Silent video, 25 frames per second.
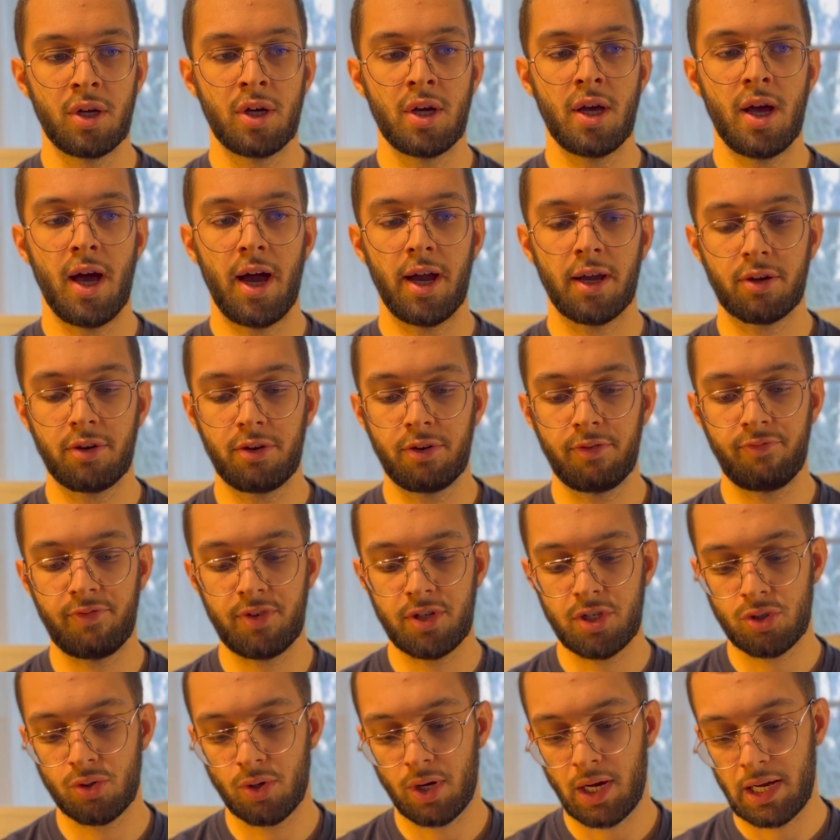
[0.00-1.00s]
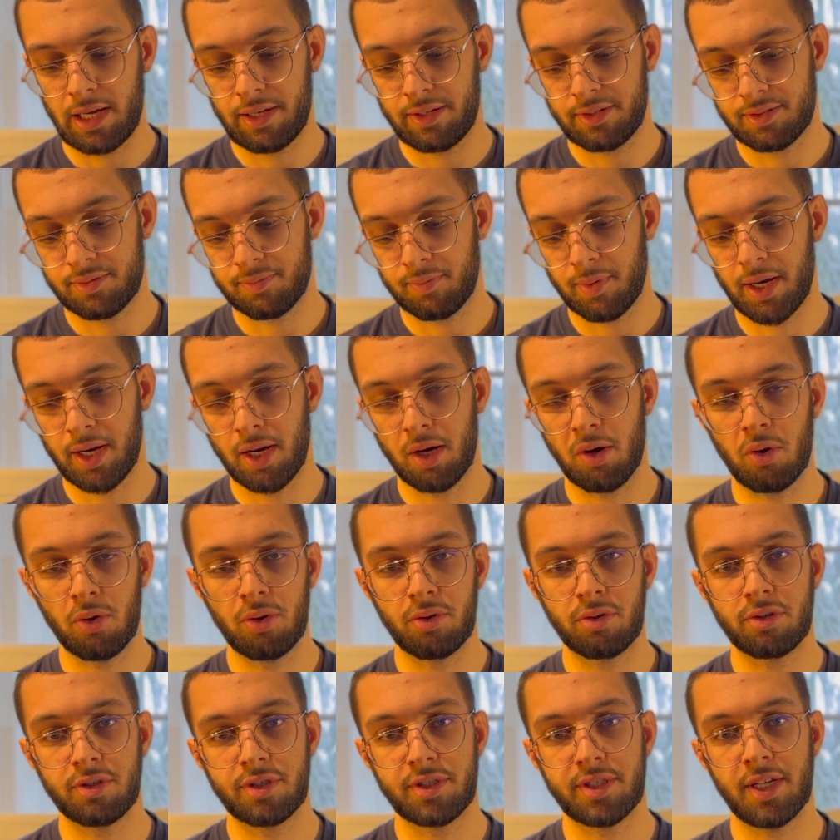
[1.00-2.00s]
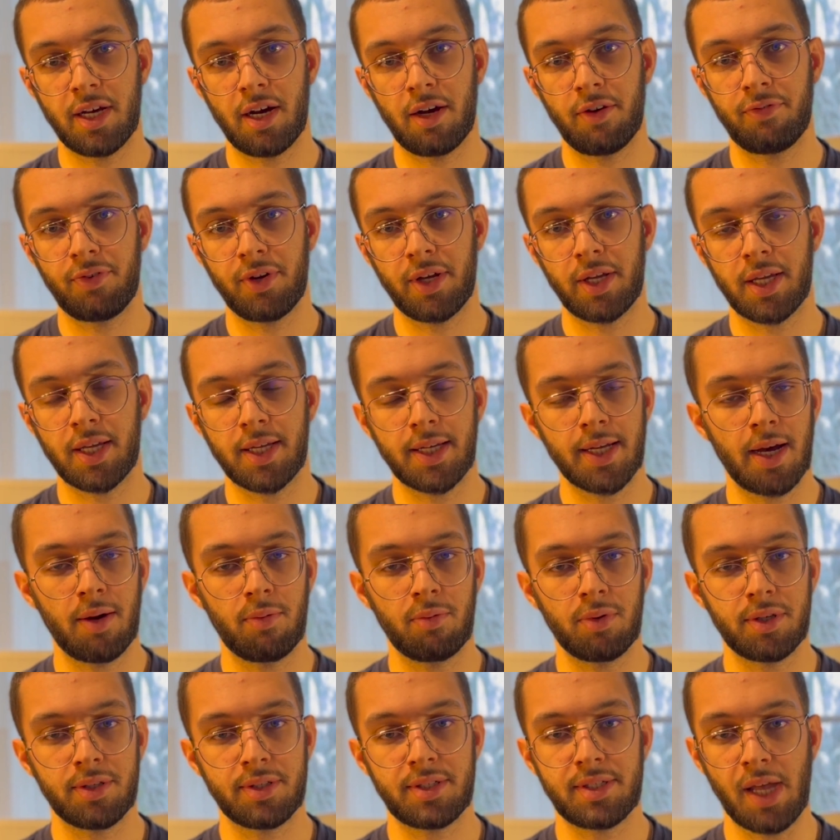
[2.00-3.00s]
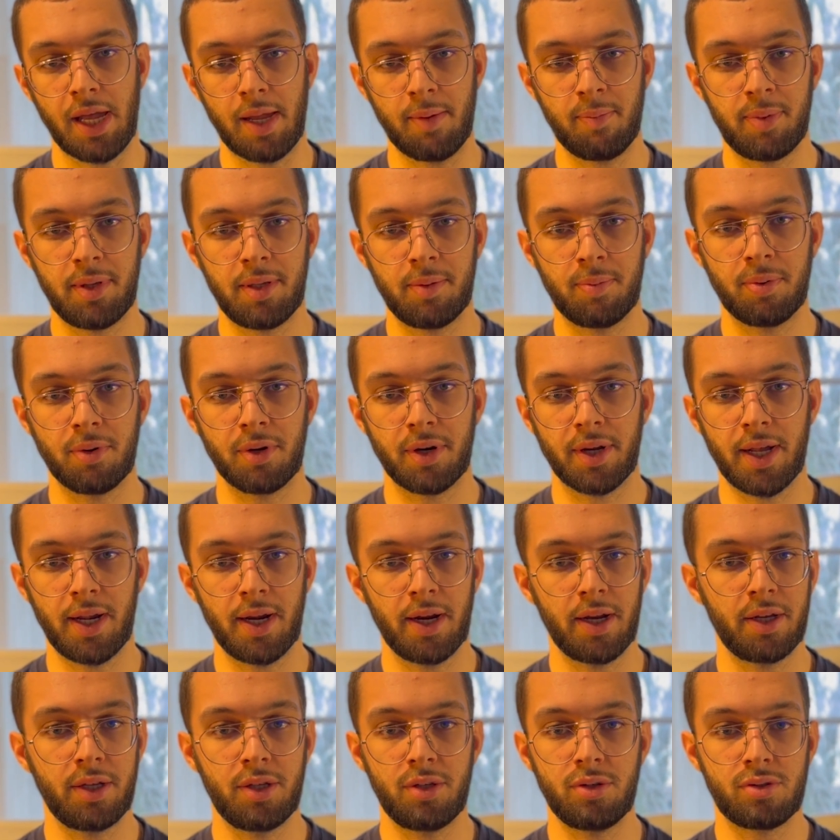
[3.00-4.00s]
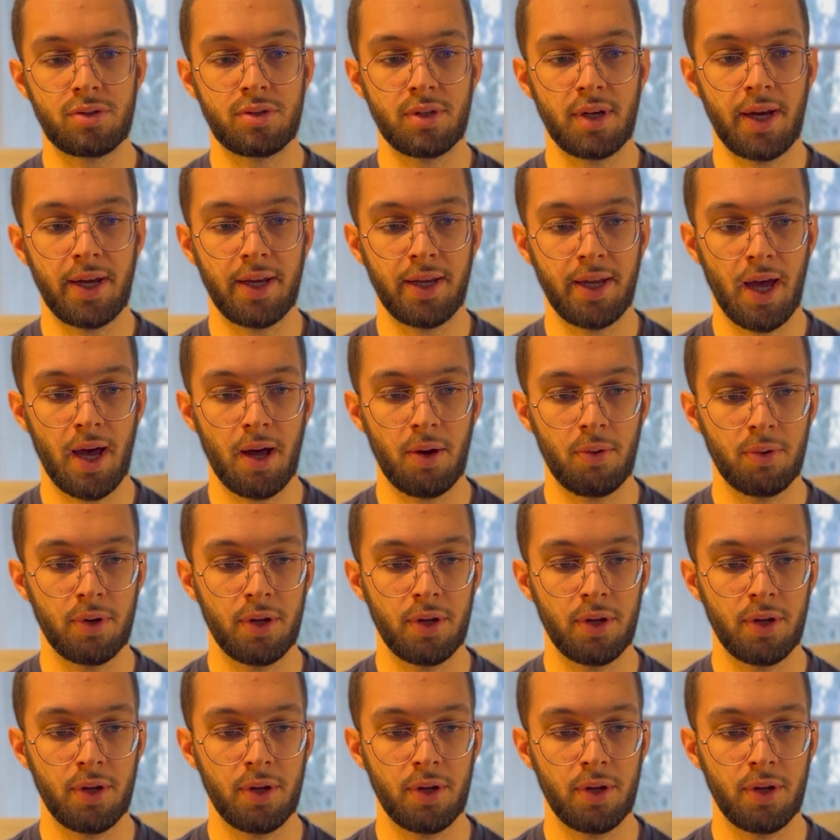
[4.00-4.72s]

I couldn't visualize my older self hanging out with the same people that I used to hang out with.